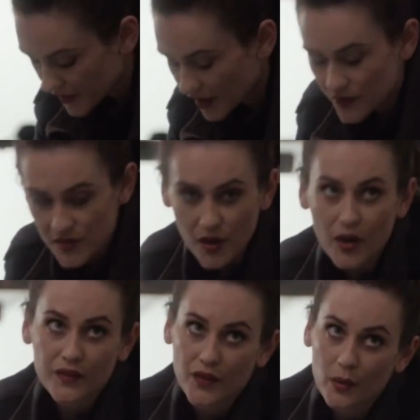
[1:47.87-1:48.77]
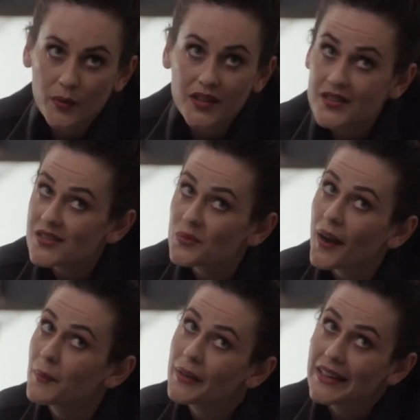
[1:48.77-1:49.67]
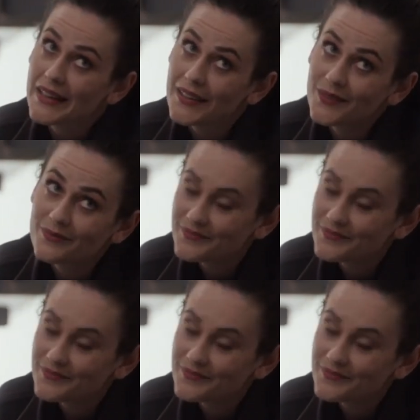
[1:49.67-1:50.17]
I feel sorry for her, but this is where I'm needed.